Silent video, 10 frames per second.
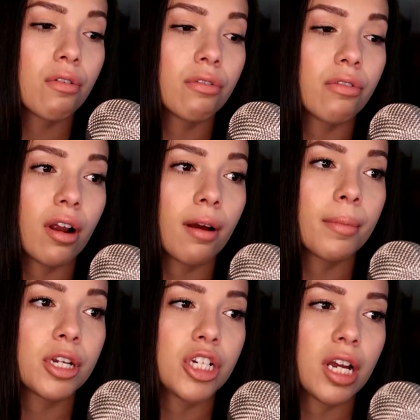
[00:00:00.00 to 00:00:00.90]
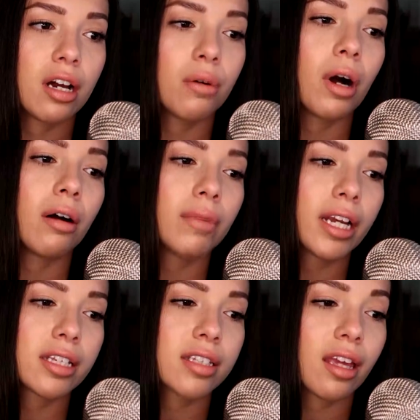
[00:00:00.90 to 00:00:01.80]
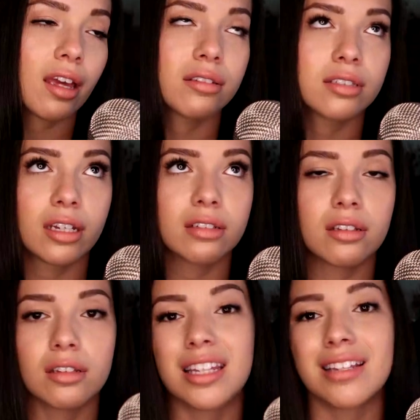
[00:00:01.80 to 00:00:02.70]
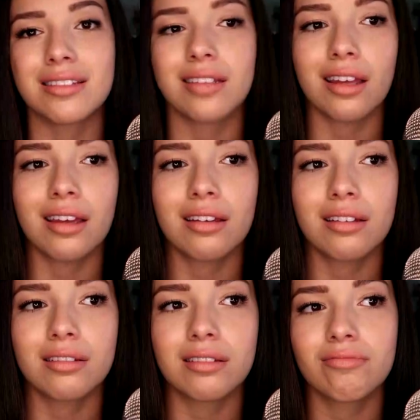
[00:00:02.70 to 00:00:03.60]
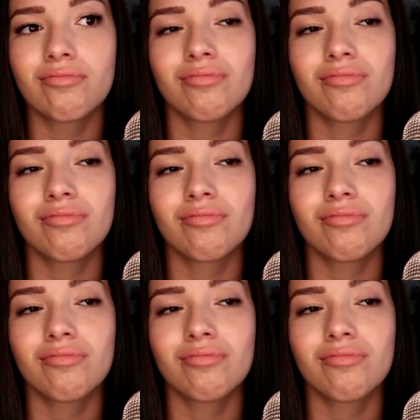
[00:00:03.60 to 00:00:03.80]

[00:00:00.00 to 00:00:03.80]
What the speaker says: from jail. Well, I guess I can't say until this day, because